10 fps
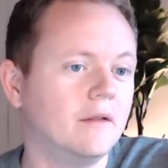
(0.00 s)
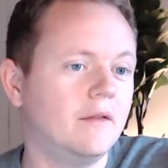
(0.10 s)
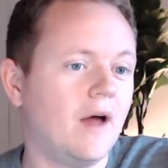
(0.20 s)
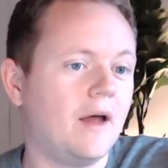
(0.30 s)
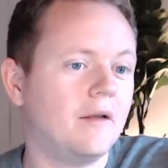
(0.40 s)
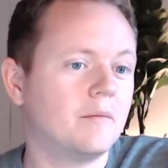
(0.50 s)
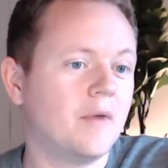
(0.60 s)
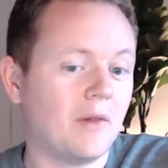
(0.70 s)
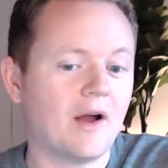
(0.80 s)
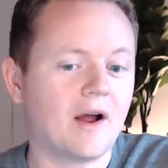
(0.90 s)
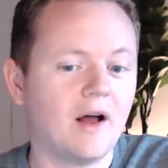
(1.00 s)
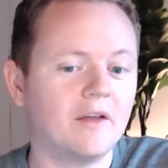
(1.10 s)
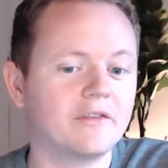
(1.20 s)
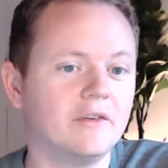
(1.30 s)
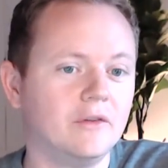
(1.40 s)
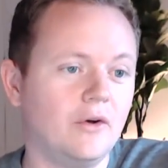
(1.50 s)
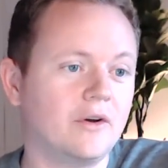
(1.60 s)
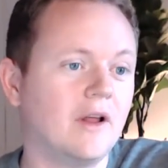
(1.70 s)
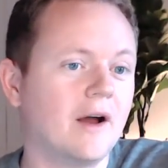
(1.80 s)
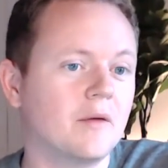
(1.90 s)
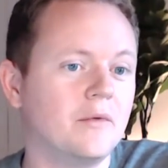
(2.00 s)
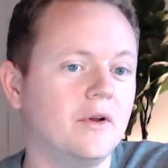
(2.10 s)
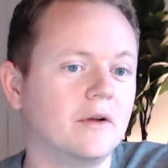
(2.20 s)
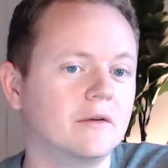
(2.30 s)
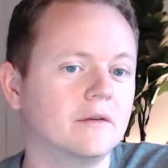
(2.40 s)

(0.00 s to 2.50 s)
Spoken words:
that people like us learn cloud computing?